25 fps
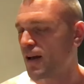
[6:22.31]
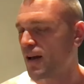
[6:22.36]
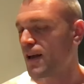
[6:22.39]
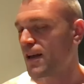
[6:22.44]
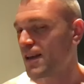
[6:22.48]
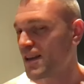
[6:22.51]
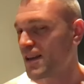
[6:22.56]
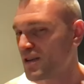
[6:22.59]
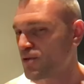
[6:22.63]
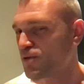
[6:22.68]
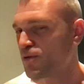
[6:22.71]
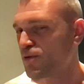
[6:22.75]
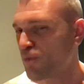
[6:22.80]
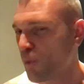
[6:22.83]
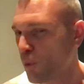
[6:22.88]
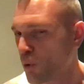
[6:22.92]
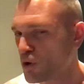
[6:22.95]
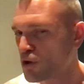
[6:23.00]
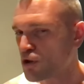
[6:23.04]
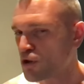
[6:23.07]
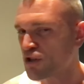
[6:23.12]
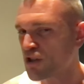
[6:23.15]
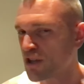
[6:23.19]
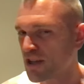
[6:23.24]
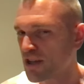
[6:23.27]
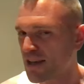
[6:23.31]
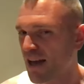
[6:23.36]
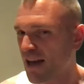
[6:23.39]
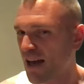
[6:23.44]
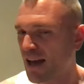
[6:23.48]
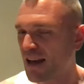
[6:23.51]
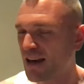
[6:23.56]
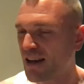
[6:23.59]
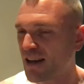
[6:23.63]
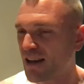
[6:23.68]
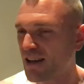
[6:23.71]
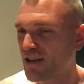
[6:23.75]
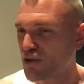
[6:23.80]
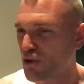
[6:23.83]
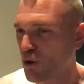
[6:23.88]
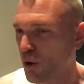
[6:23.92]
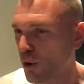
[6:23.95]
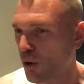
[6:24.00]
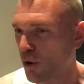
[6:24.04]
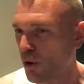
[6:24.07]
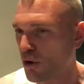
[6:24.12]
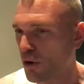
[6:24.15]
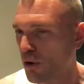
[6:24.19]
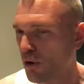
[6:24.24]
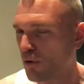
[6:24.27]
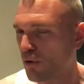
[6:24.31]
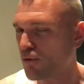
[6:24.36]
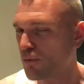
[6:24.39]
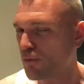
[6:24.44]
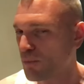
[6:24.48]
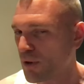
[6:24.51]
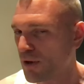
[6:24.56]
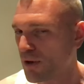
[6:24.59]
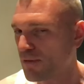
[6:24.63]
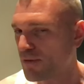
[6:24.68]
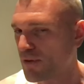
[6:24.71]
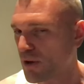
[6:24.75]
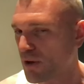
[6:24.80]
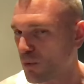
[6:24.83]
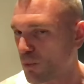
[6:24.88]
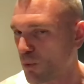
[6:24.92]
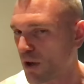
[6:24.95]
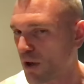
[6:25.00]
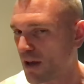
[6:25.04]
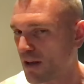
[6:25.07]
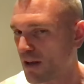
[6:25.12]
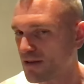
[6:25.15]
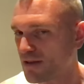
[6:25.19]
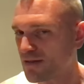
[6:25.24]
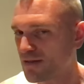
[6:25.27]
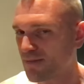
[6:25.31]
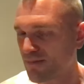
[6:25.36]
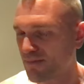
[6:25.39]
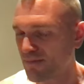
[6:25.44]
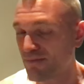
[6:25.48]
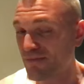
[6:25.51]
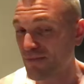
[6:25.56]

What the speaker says: He's forced to get his cardio from lifting weights.